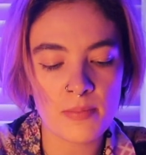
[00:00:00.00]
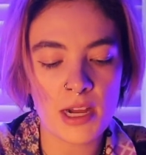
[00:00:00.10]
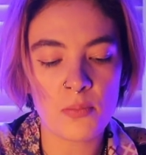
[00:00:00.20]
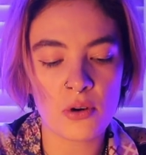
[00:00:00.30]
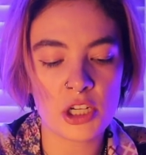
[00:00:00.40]
have
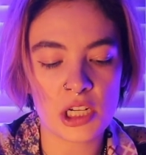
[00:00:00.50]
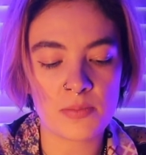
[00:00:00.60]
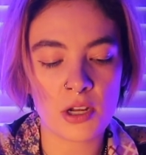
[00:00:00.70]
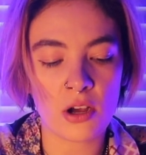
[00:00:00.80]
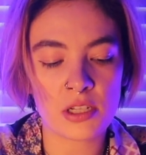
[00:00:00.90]
made a poor
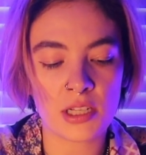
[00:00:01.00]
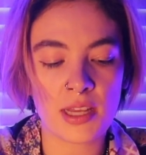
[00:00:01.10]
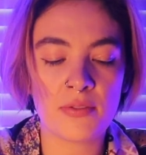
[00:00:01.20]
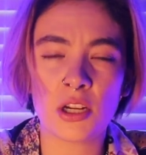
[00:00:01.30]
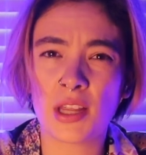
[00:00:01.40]
judgment call to
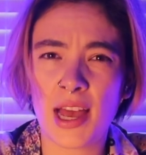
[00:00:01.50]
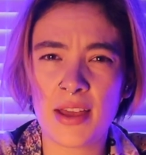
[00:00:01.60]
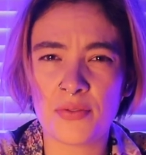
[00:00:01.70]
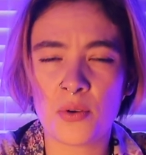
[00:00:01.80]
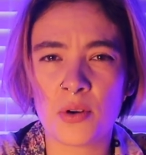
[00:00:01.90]
leave your
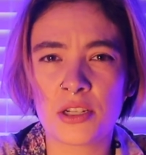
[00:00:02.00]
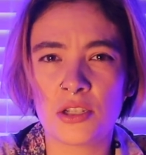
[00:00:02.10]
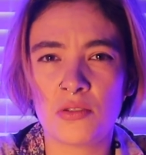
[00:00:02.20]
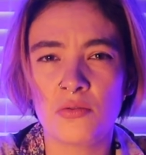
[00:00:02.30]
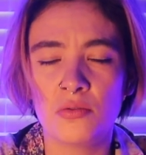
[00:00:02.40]
life, or
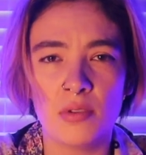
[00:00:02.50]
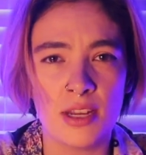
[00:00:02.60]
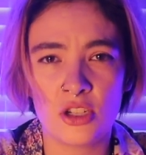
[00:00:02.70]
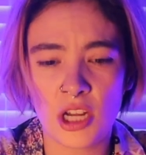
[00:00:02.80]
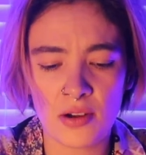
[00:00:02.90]
to,
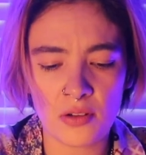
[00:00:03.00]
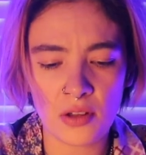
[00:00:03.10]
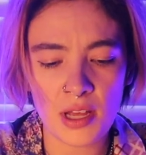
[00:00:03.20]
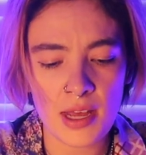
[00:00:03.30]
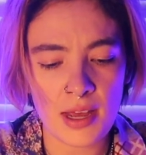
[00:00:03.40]
in
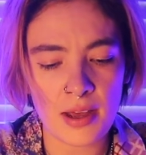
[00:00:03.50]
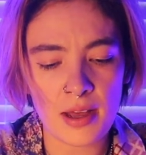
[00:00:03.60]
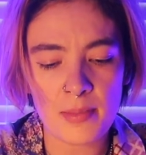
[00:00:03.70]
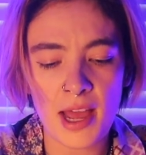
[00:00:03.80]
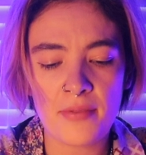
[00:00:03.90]
general.
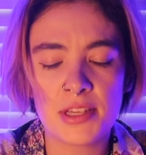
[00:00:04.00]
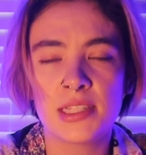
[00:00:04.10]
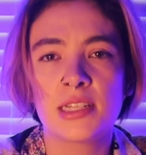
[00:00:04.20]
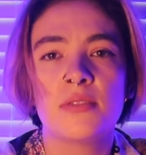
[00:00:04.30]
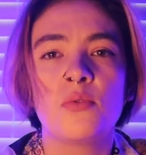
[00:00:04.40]
I have the
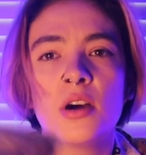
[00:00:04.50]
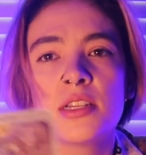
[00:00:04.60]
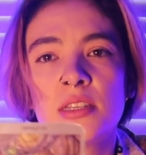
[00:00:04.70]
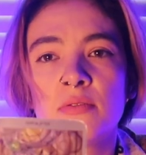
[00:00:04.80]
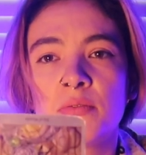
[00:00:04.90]
Six of
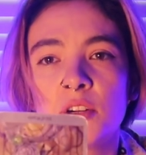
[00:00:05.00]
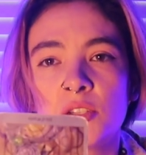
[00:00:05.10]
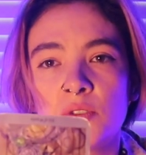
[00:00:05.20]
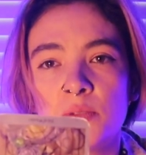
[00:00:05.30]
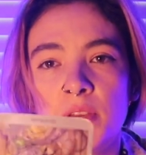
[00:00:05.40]
Wands in
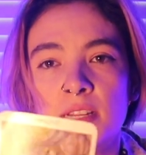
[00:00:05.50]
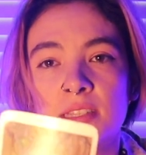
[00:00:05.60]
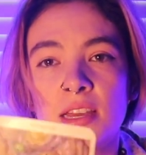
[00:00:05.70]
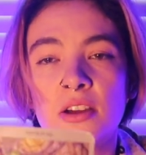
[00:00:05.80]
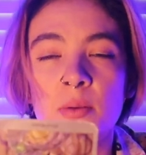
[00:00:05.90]
reverse, which means
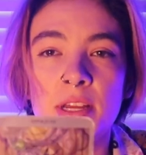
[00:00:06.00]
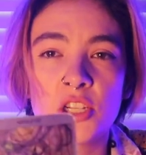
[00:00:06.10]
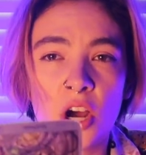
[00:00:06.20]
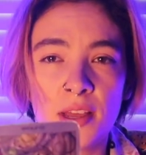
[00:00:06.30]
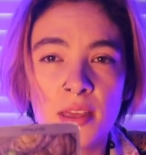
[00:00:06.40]
they could have been
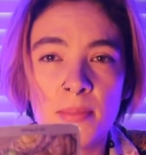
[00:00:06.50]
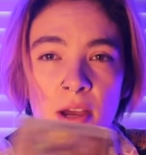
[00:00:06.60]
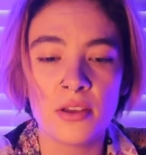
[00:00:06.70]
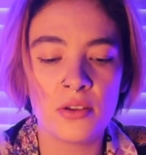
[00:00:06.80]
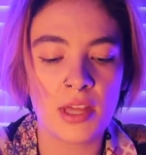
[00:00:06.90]
talking
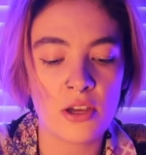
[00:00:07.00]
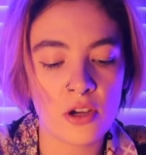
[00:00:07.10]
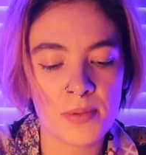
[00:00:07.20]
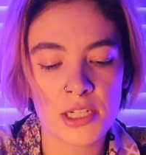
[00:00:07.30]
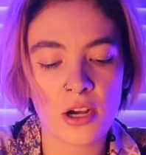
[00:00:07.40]
about you. They
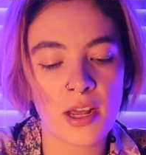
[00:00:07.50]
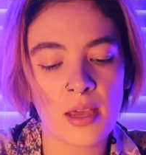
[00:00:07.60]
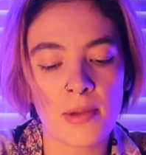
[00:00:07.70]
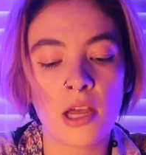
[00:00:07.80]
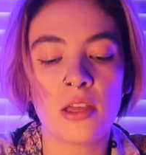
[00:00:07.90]
could be
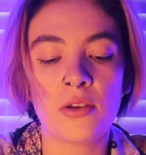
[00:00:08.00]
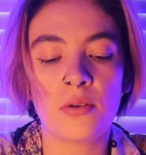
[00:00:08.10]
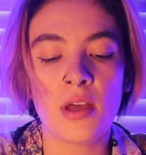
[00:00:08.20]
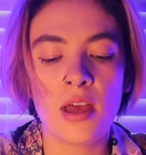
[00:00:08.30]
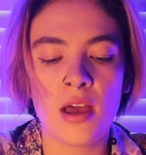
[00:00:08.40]
talking about
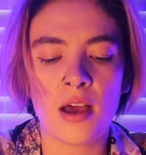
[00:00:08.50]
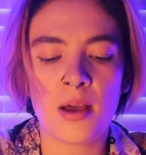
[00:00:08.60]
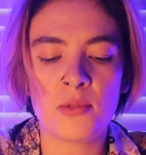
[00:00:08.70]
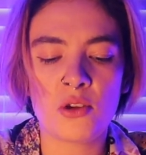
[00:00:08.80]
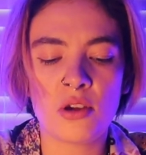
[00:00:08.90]
you.
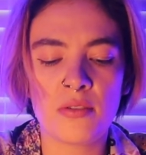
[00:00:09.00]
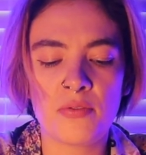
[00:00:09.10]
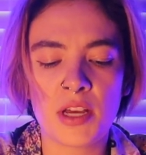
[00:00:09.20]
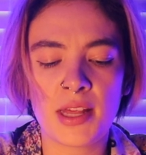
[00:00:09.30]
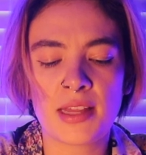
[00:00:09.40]
You could
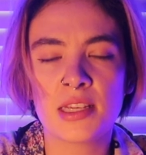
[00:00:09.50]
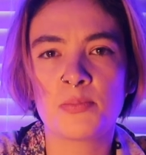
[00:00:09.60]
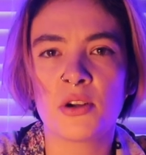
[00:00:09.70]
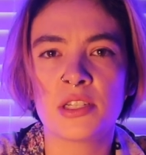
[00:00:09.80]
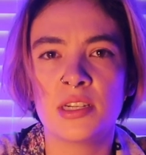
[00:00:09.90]
feel like this
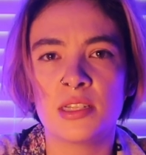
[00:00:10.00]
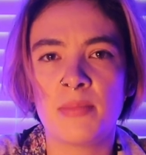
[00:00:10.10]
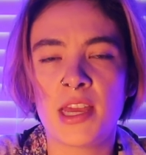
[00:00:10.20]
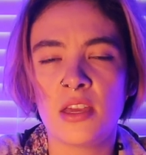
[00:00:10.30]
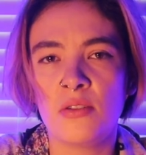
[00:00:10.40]
person is
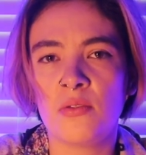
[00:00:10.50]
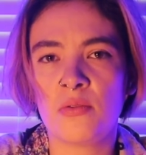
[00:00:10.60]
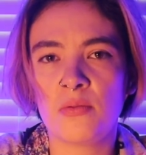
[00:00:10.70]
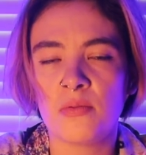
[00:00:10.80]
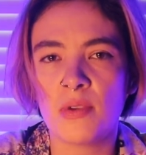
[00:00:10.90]
making you
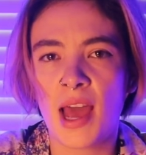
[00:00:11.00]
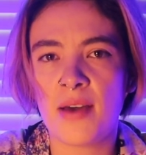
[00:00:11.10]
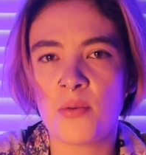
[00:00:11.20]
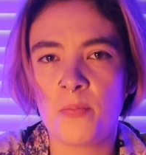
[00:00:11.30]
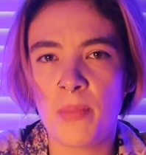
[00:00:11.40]

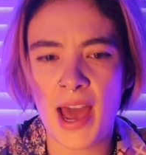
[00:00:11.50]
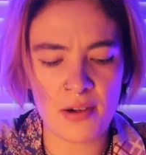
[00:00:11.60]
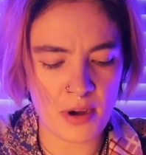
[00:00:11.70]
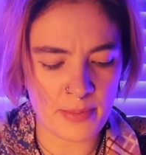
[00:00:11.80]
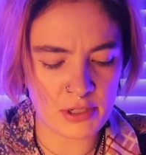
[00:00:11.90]
have a
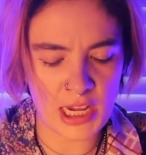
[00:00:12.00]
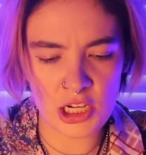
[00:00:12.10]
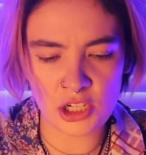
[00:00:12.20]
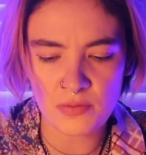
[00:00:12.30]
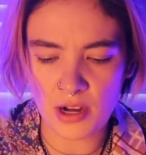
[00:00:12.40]
bad
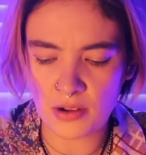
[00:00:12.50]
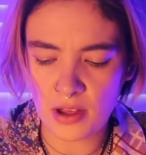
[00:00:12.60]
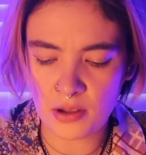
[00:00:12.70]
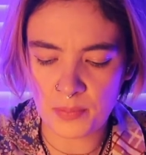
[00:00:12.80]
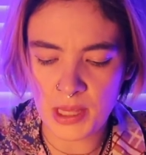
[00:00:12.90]
reputation around
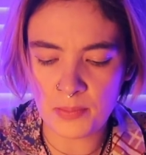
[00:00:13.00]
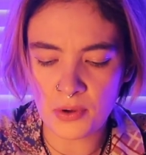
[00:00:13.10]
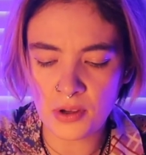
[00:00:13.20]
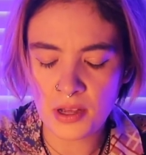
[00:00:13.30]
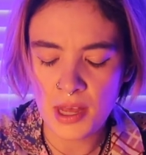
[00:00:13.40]
other
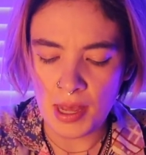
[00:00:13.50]
people.